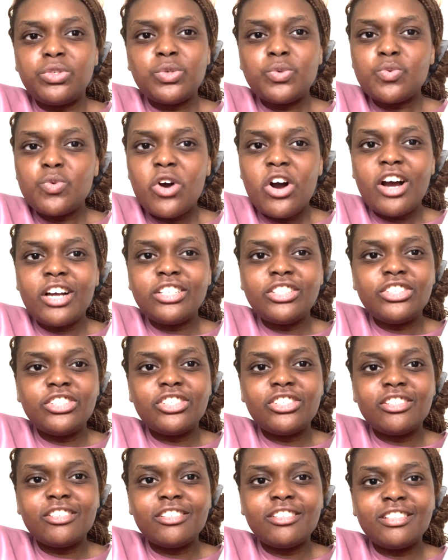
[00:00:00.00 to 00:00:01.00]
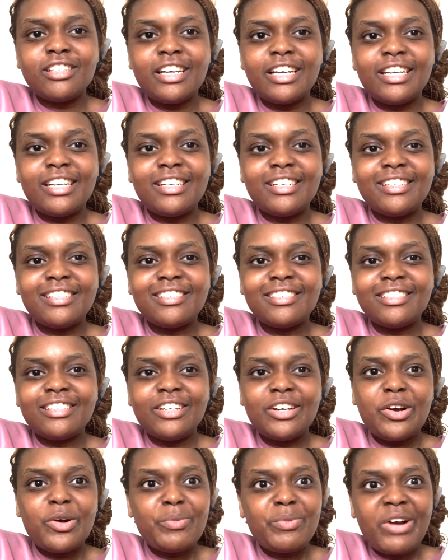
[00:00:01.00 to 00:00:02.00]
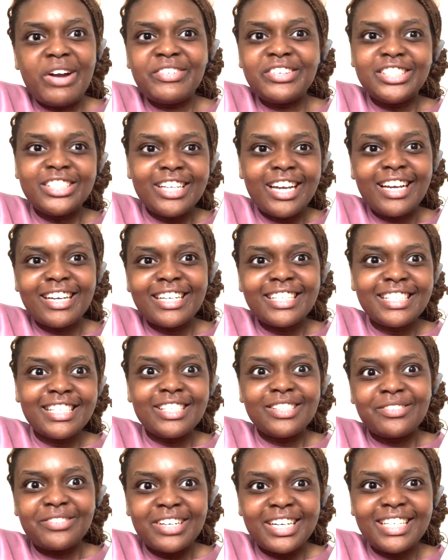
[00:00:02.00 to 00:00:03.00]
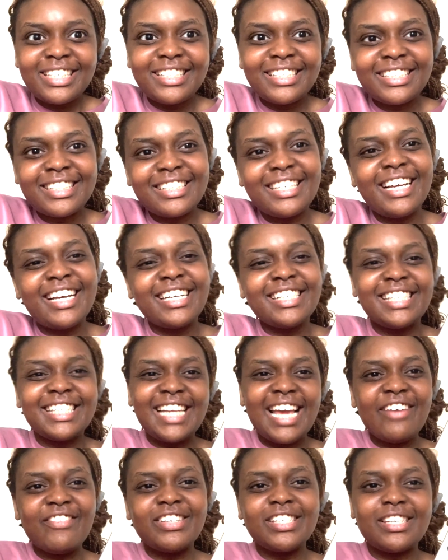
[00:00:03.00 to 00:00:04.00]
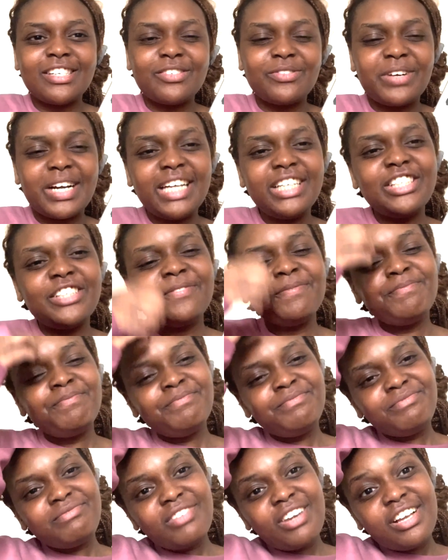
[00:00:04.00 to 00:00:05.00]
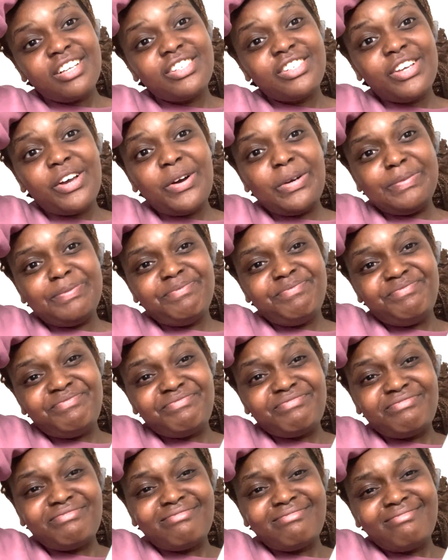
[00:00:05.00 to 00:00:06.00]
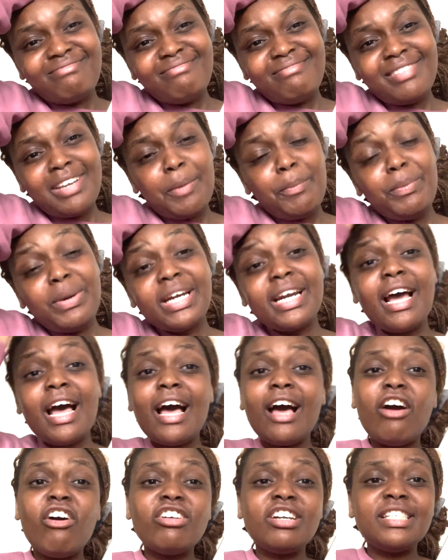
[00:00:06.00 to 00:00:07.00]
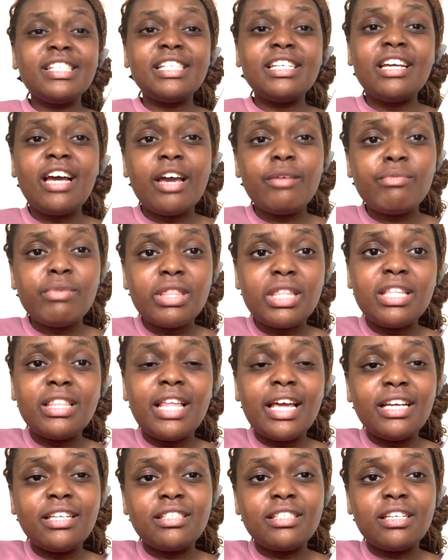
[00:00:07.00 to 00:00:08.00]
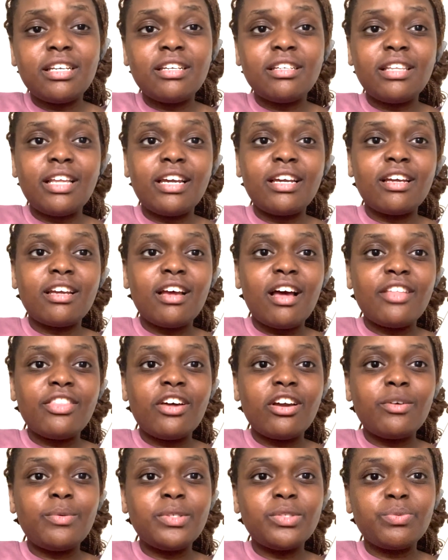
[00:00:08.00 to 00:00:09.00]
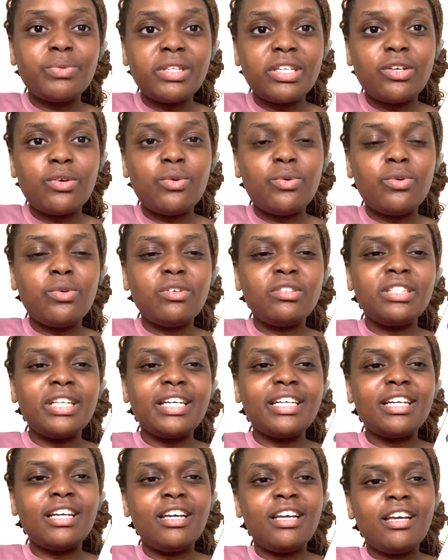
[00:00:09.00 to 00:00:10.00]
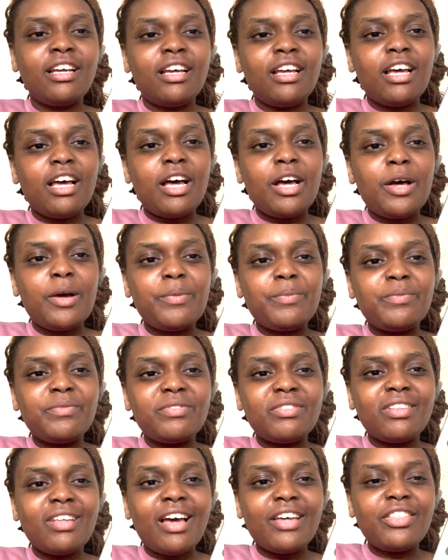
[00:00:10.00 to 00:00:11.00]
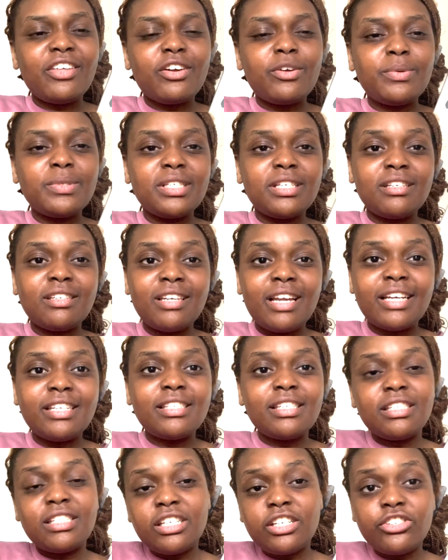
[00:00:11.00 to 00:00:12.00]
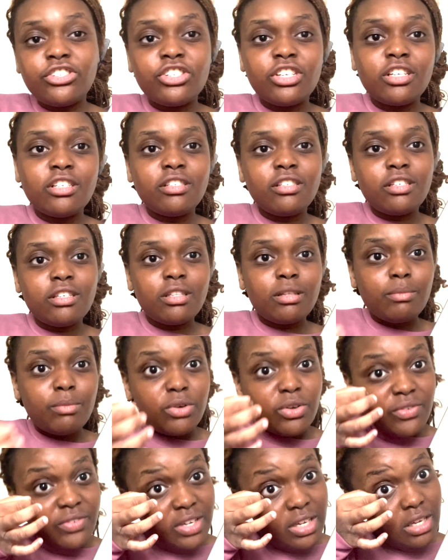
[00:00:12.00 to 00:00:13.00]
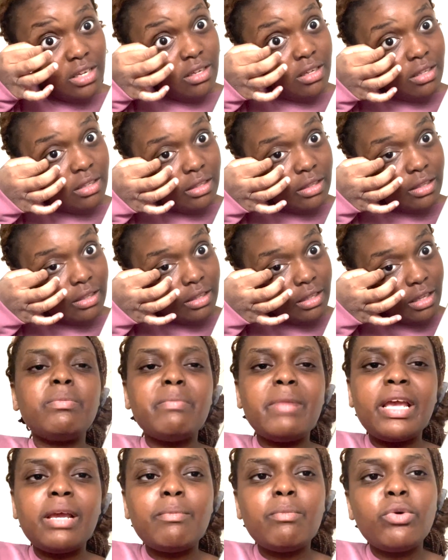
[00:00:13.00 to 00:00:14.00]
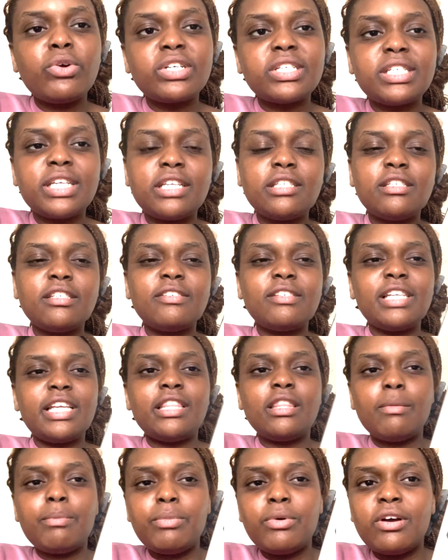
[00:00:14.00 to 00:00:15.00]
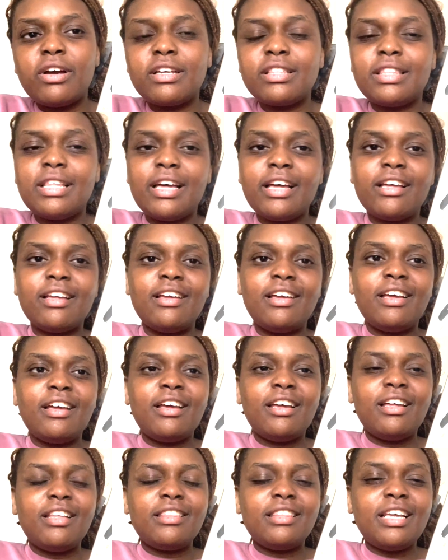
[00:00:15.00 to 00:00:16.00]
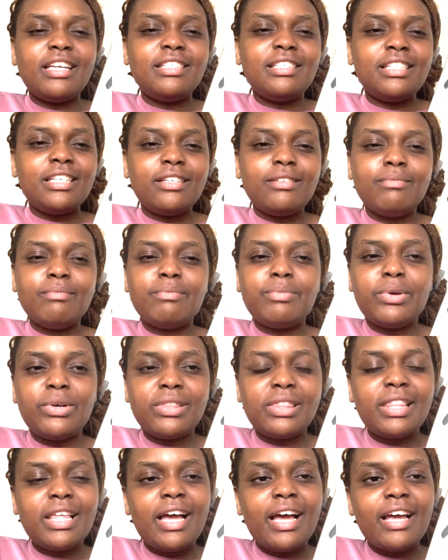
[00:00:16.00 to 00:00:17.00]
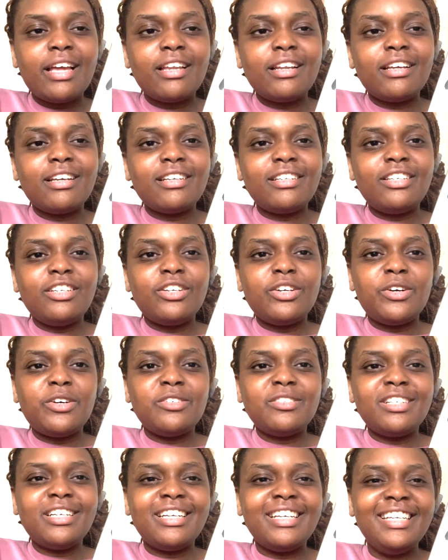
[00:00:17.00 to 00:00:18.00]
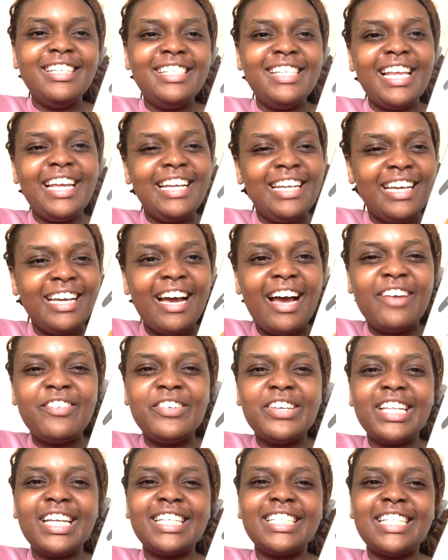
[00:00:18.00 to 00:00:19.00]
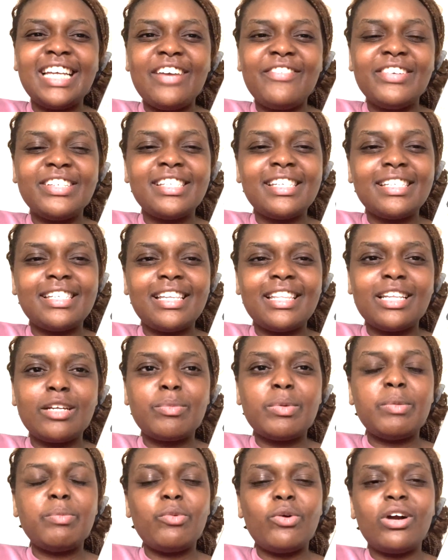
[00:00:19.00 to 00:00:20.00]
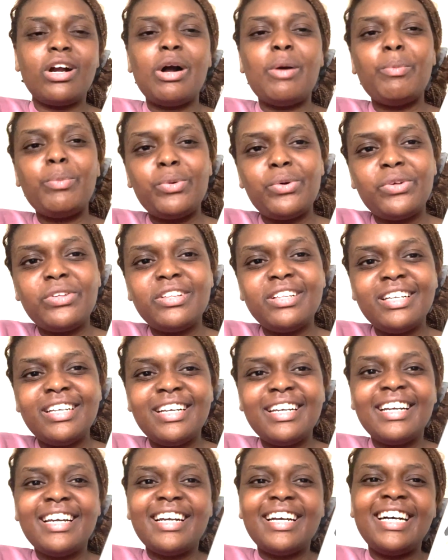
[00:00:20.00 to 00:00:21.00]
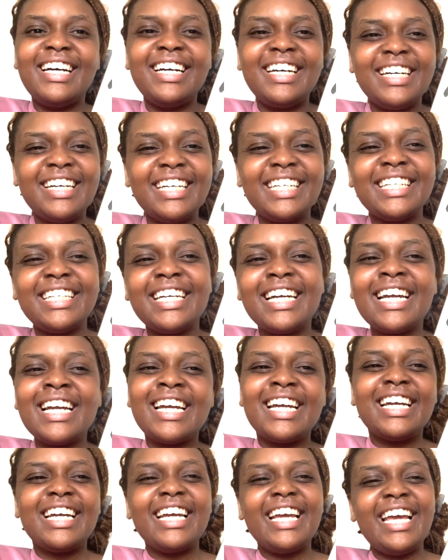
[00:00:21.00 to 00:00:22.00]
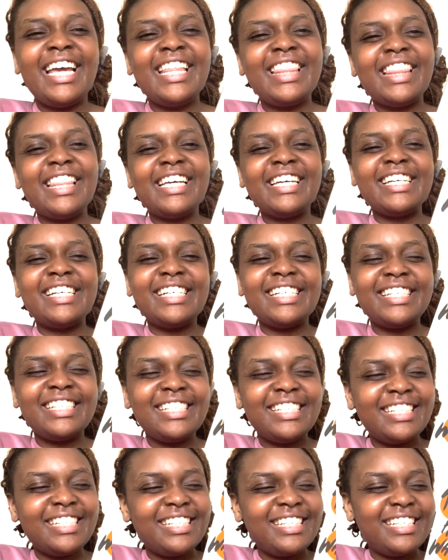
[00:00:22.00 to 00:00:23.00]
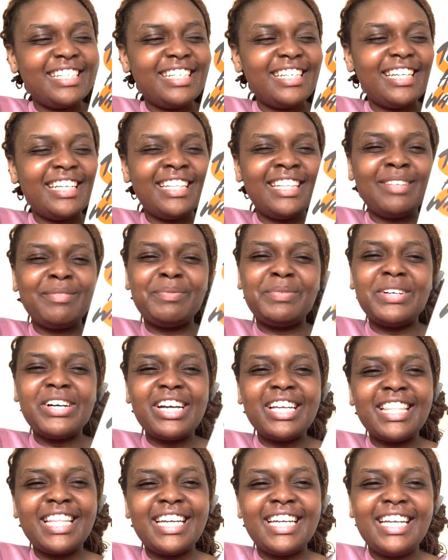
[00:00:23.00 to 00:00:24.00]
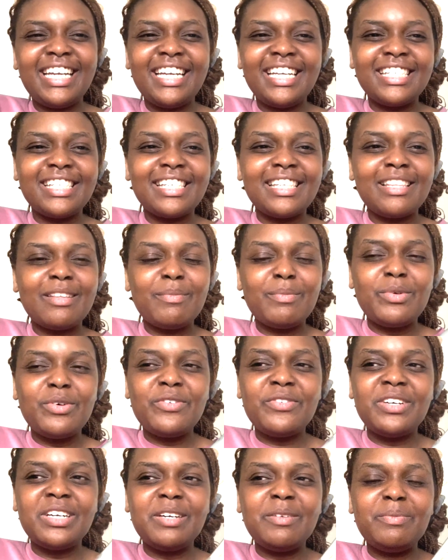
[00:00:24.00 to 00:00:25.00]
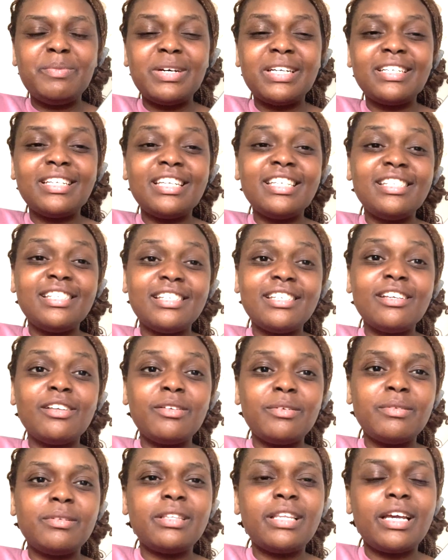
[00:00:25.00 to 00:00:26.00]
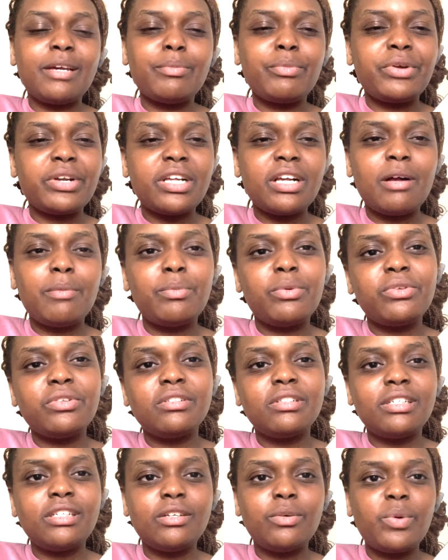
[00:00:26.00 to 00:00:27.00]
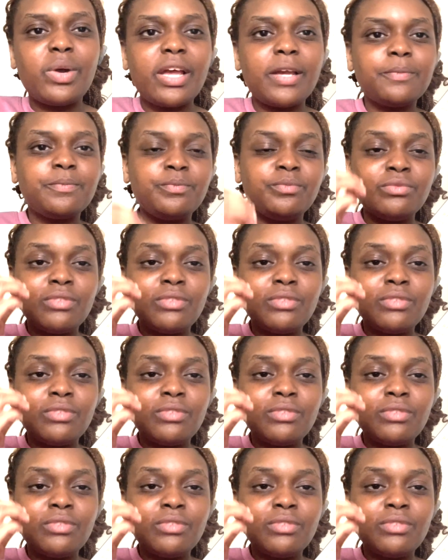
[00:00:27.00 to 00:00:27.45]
cool to watch, like, you know, Private Jack because he's rich, because Davis is rich. So, but honestly, I really liked it. Like, I thought it was really cool. Like, I thought it was a nice addition to the movie, but it would make more sense in the book that they didn't put that, you know, because like I feel like Davis is a little bit more humble in the book than he is in the movie, but he's still like pretty humble in a